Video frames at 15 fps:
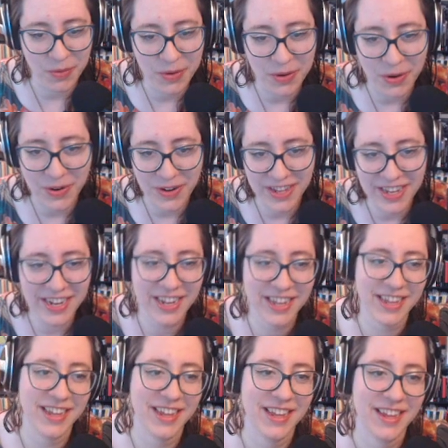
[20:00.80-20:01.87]
garden.
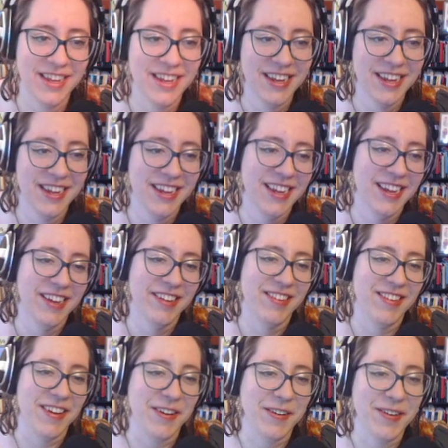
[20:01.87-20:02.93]

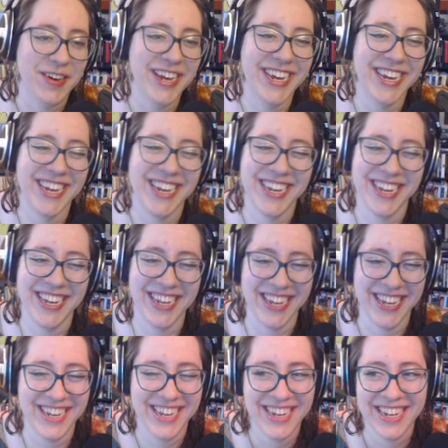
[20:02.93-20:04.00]
So
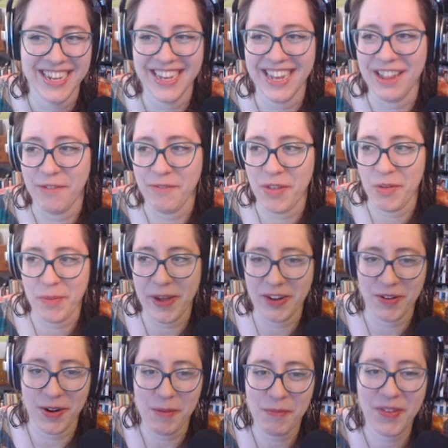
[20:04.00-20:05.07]
I love these
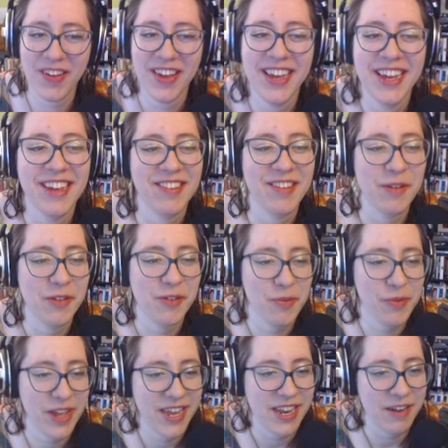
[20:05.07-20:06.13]
backdrops. So the
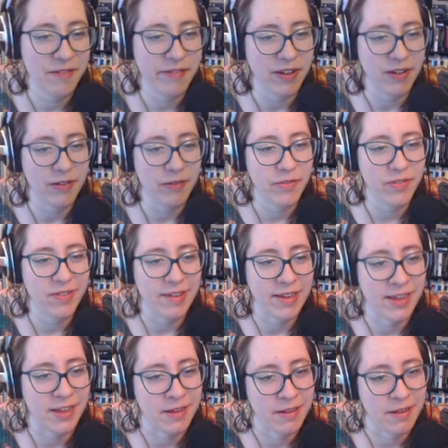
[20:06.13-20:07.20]
toolkit involves
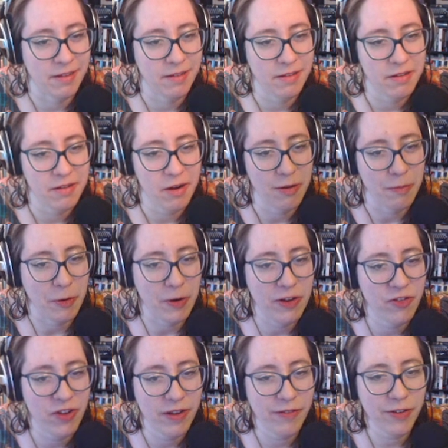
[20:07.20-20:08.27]
Marie
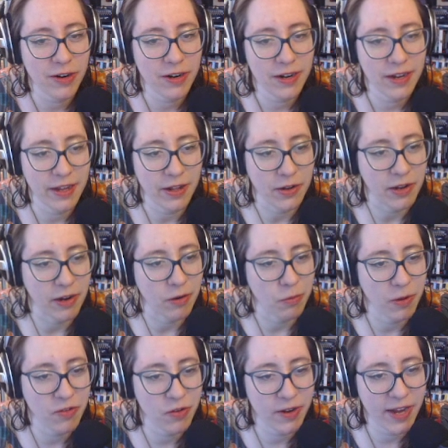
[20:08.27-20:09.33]
Schaefer, Hildegard
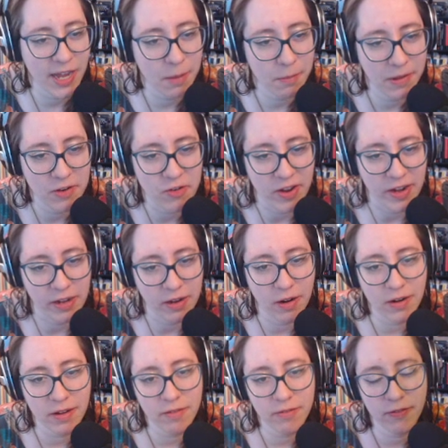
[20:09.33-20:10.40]
Westerkamp, Janet
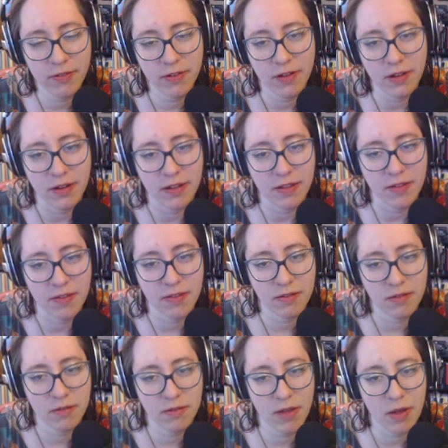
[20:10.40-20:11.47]
Cardiff on
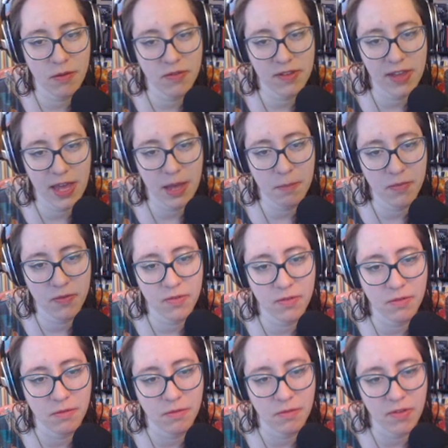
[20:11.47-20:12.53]
soundscapes
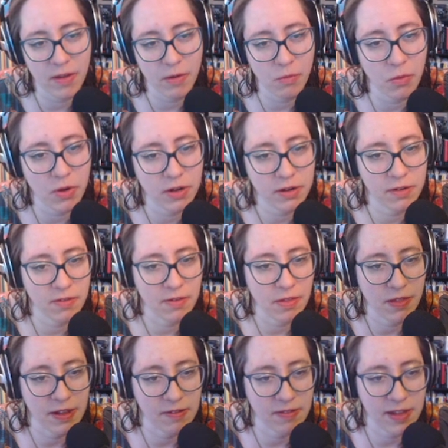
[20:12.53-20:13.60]
and sound walks
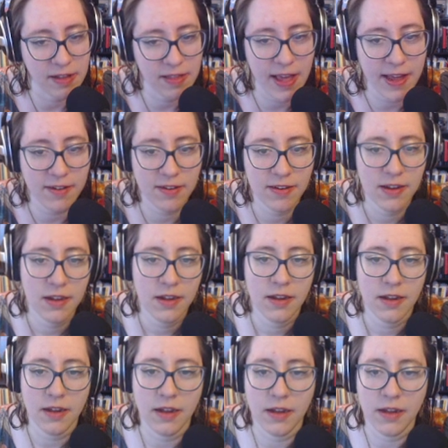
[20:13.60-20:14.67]
and things like that.
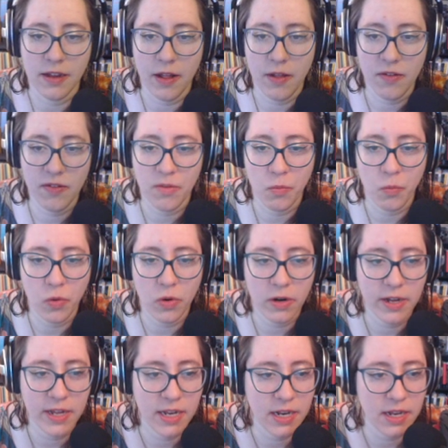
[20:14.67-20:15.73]
Alison
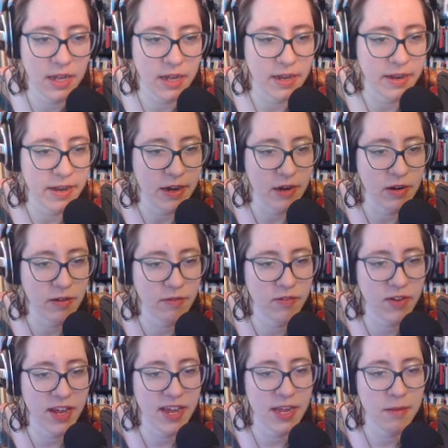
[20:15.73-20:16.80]
Warren on narrative
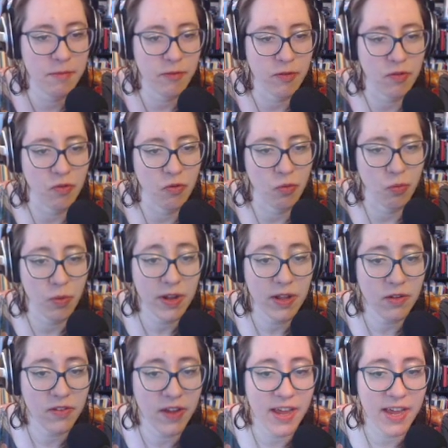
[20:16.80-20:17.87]
time versus
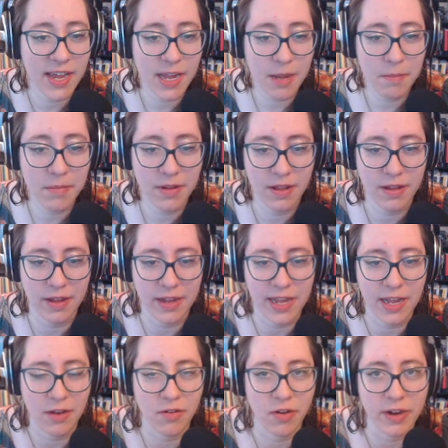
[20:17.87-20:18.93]
real time.
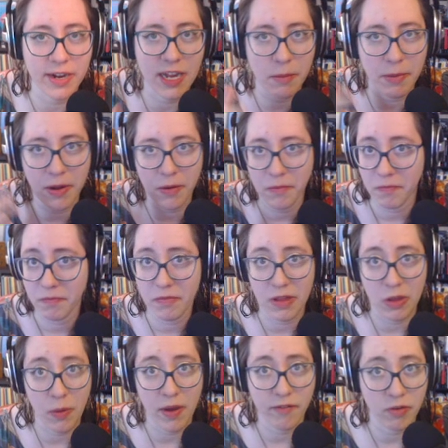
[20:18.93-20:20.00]
Again, talking about
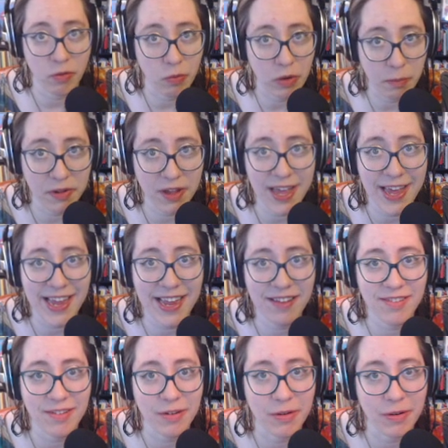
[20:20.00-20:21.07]
you have to replay,
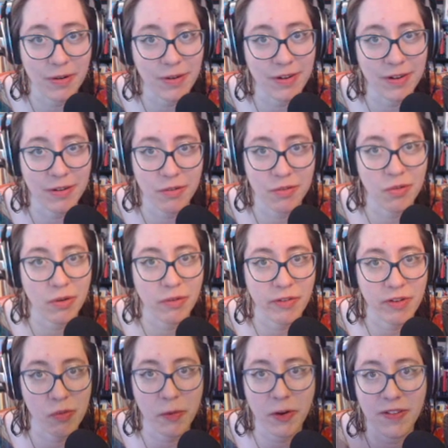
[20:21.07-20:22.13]
so you're sort of
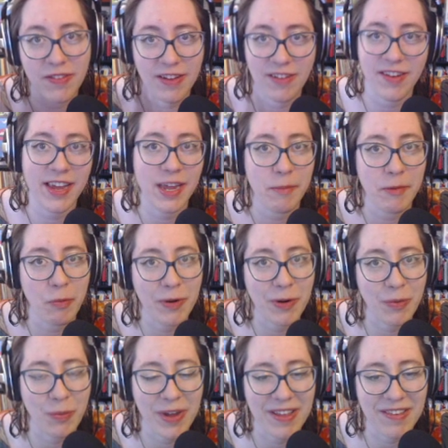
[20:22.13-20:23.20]
experiencing time in
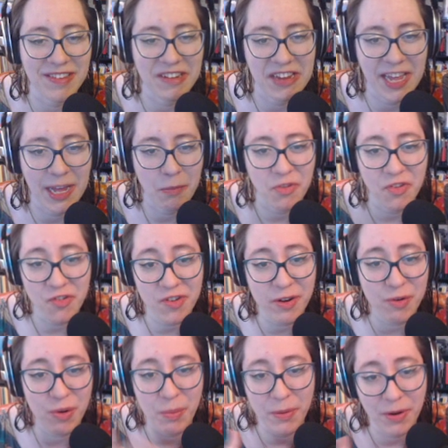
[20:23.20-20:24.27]
weird ways in games in
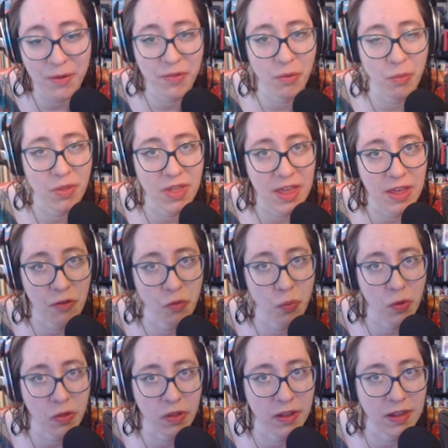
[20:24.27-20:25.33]
general, but also these
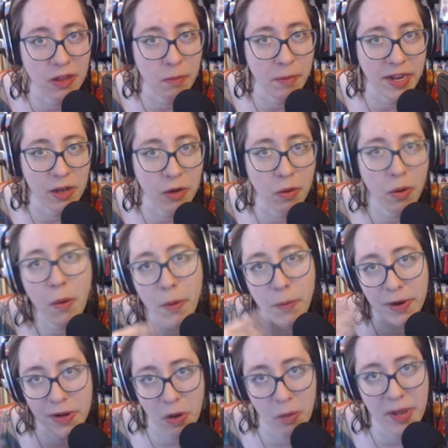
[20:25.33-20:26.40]
where you might go, oh, I
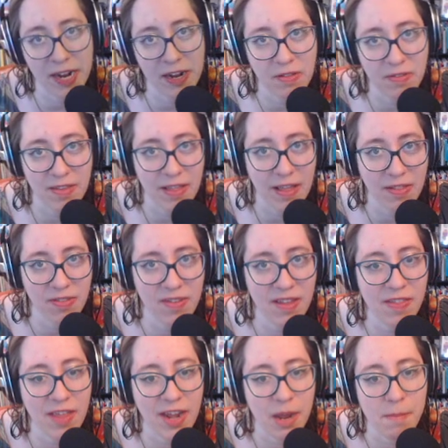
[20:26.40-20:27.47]
want to go back and see that
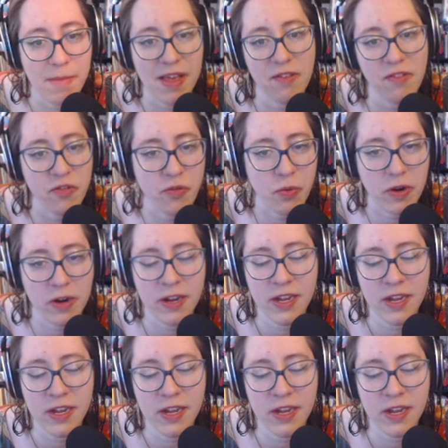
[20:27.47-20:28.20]
scene that I missed, or